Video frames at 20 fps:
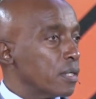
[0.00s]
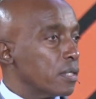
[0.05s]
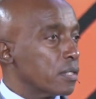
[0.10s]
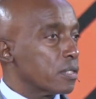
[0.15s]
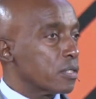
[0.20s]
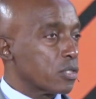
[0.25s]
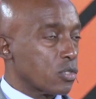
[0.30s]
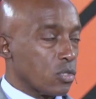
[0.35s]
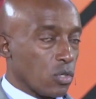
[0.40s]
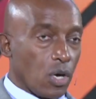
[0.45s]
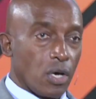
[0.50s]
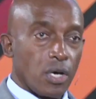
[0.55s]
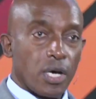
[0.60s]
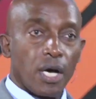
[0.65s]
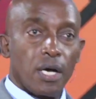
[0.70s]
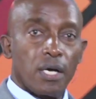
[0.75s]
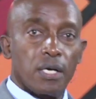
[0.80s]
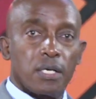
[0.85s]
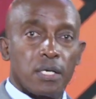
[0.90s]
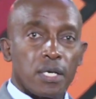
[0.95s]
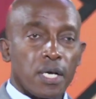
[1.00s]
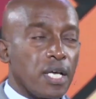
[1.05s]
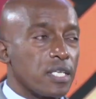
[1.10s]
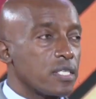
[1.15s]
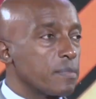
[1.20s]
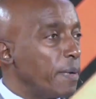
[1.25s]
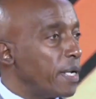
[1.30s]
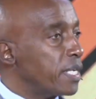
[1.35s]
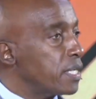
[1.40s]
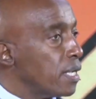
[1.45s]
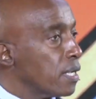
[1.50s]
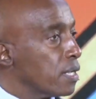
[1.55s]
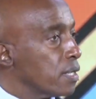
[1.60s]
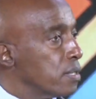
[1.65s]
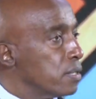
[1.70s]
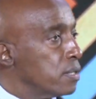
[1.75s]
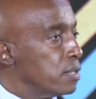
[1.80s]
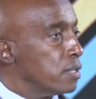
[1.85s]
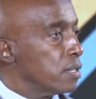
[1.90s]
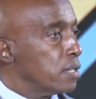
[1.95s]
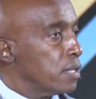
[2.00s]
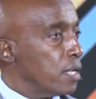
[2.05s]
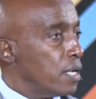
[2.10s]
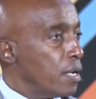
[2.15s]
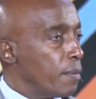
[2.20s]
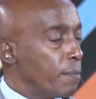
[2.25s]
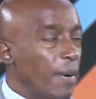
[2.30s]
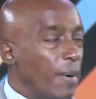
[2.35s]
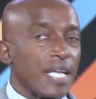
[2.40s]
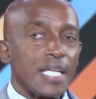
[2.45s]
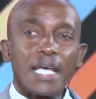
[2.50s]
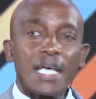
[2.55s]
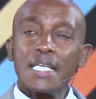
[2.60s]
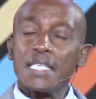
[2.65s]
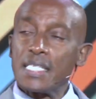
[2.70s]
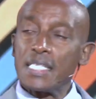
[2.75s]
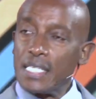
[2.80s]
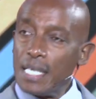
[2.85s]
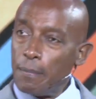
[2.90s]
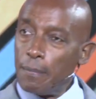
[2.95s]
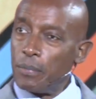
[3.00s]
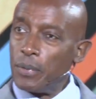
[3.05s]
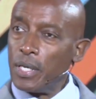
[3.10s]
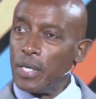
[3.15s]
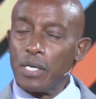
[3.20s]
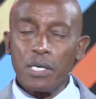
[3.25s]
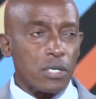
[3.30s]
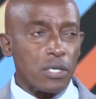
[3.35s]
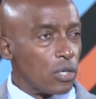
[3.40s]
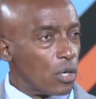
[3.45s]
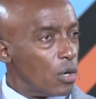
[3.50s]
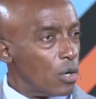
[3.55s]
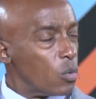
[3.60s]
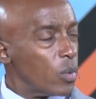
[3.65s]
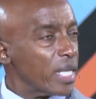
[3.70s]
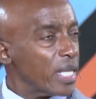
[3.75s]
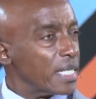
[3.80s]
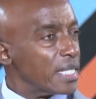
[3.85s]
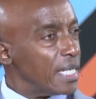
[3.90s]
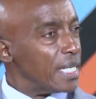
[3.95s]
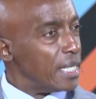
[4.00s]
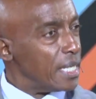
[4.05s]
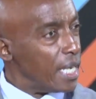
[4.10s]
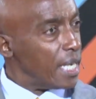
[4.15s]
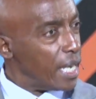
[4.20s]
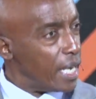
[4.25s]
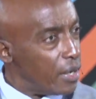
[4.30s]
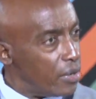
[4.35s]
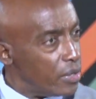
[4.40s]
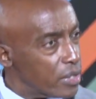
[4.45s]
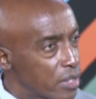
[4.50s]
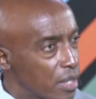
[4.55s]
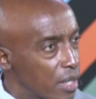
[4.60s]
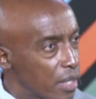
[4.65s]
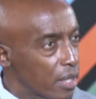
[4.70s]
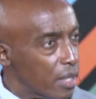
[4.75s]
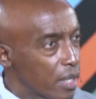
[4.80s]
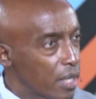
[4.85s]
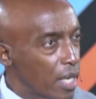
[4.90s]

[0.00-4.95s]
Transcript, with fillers: Stronger is better. But there's something wrong with it inherently.